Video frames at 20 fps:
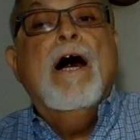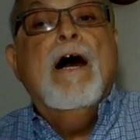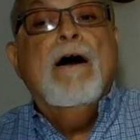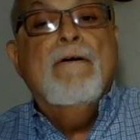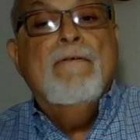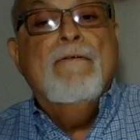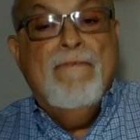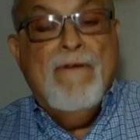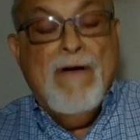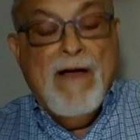
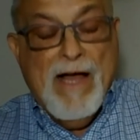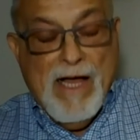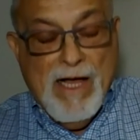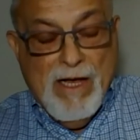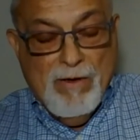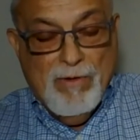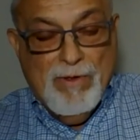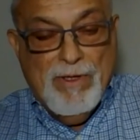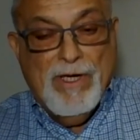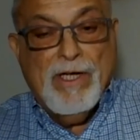a
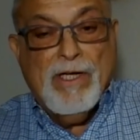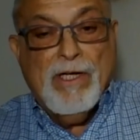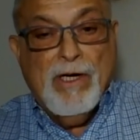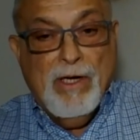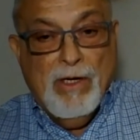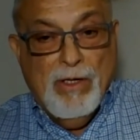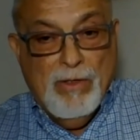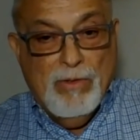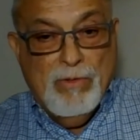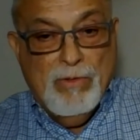vowel and a
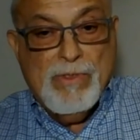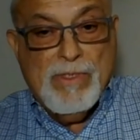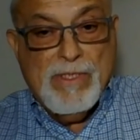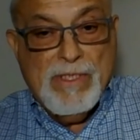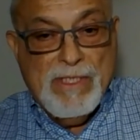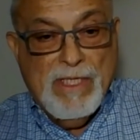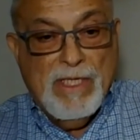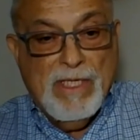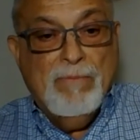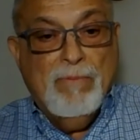
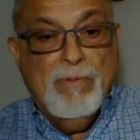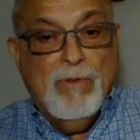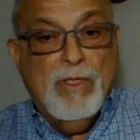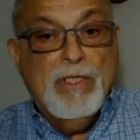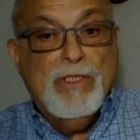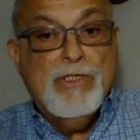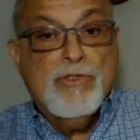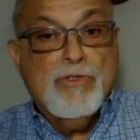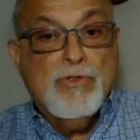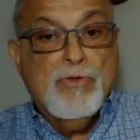closed. Syllable
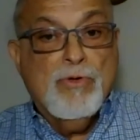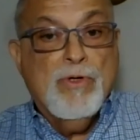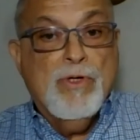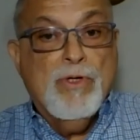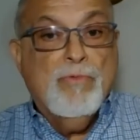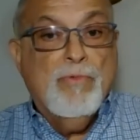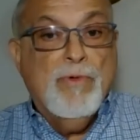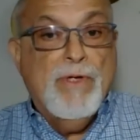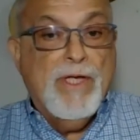is short.